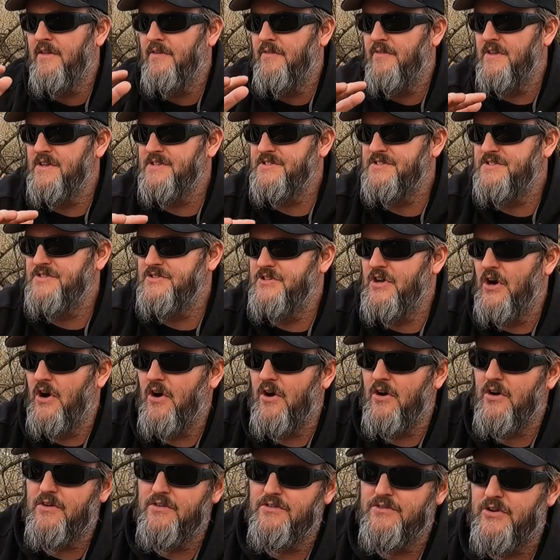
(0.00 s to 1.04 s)
this
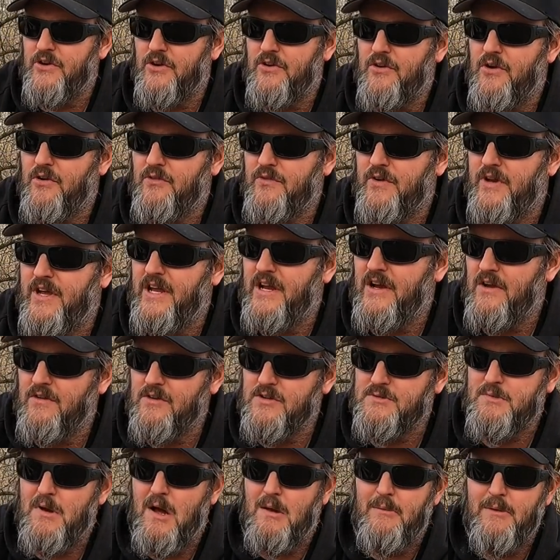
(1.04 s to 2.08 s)
dark dirt over here,
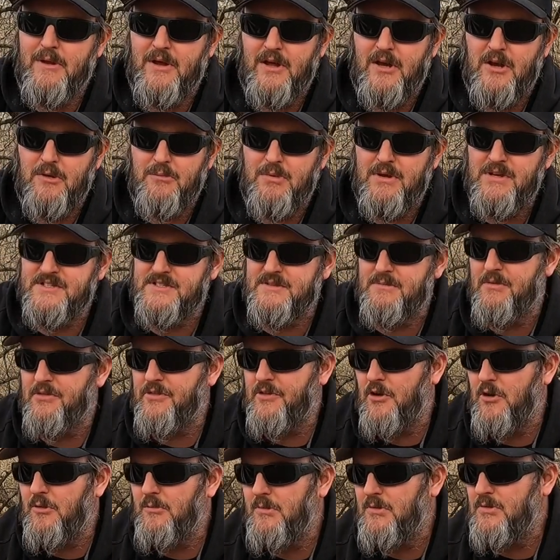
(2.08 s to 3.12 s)
there's probably going to be some
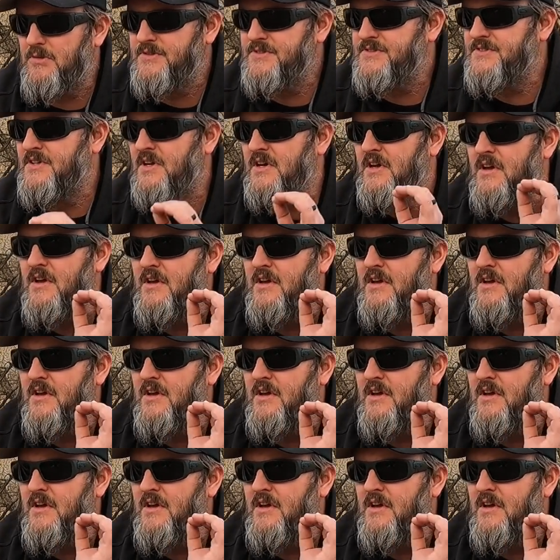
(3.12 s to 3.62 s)
thermals.